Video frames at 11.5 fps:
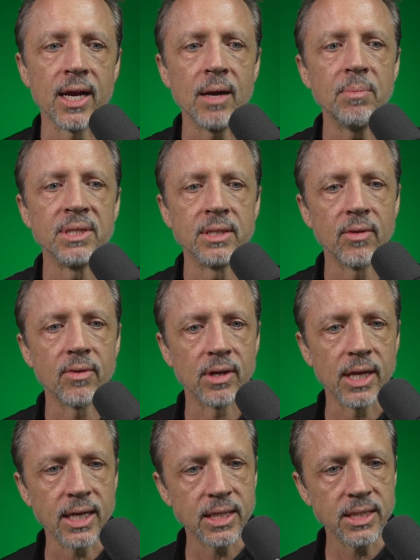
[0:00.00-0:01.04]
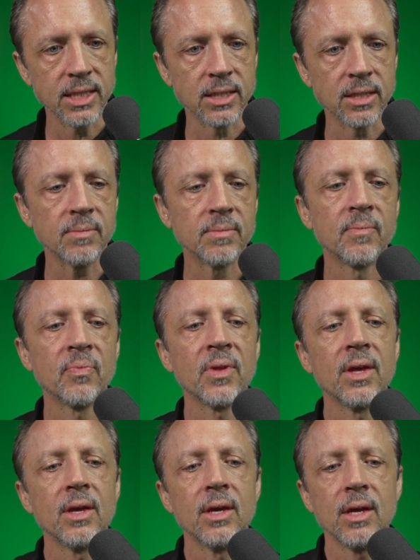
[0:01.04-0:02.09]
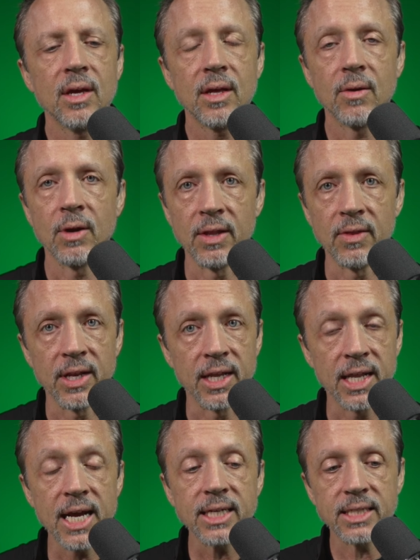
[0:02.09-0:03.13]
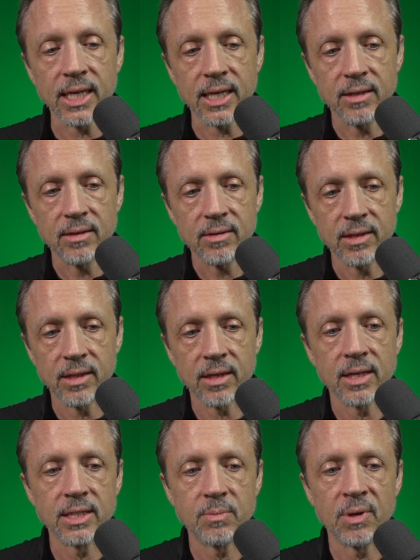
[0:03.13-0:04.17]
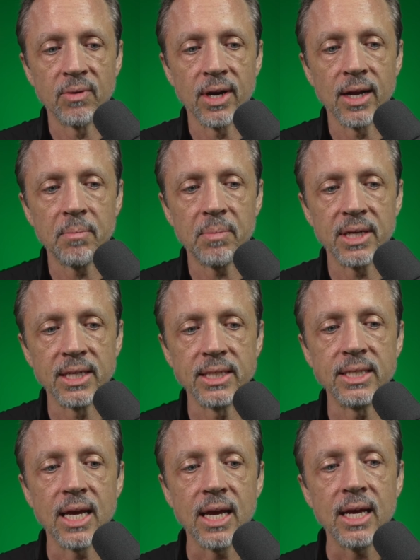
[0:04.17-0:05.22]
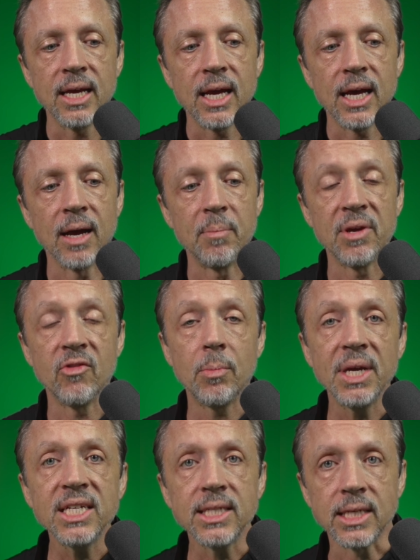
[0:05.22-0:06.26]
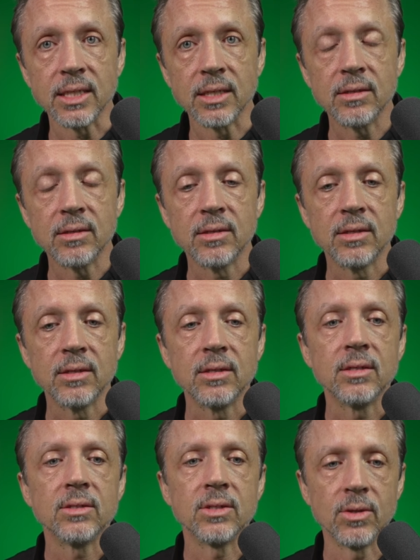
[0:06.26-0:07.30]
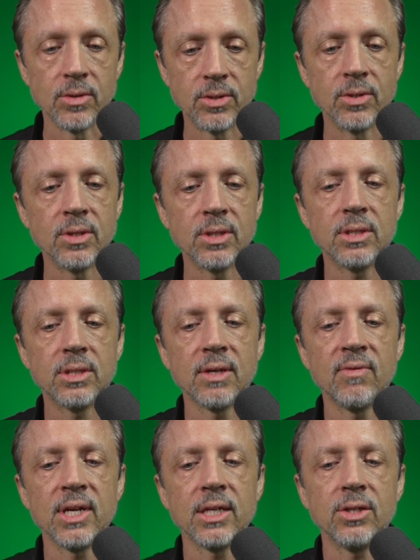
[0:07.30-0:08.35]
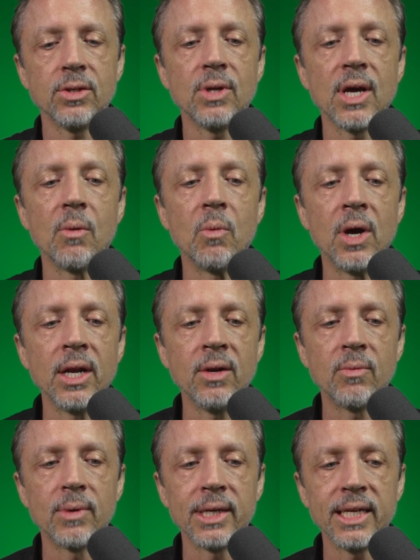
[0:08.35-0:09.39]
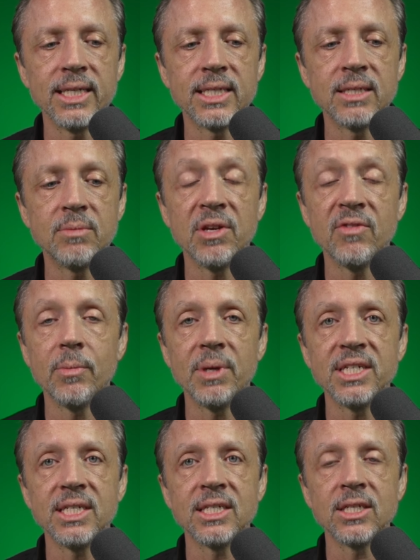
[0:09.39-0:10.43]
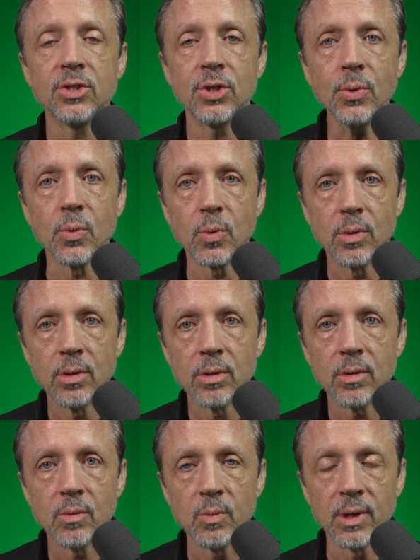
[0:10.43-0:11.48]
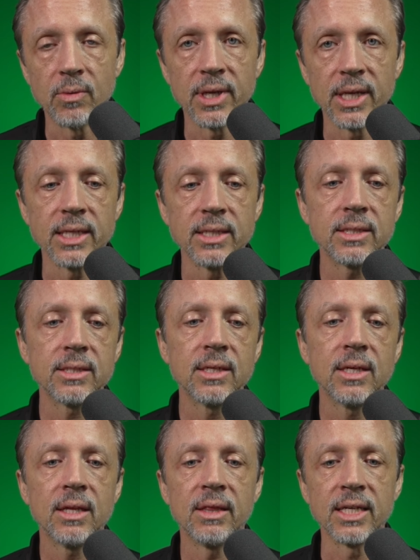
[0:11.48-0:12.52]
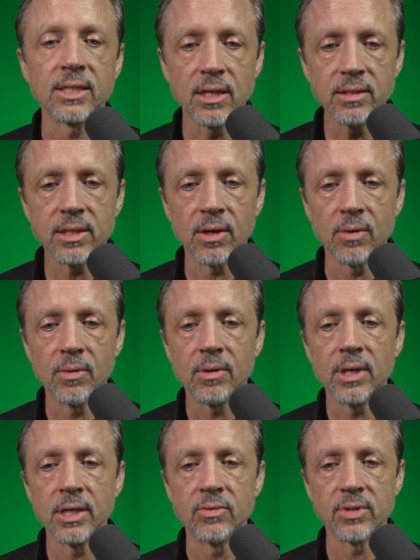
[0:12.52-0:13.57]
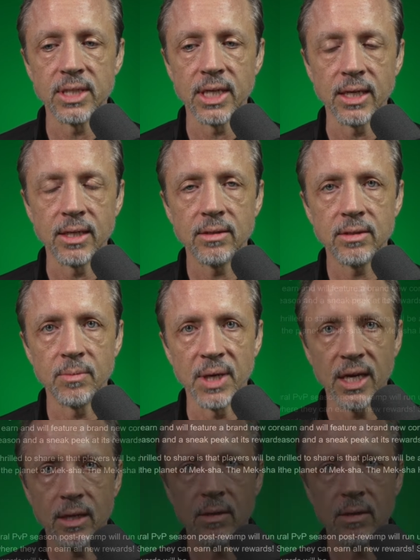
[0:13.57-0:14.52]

up is another galactic season, and then the next thing, that they're going to spin right up is a PvP season. So as soon as 7.2.1 releases, PvP season 2 will release. That's also interesting to me.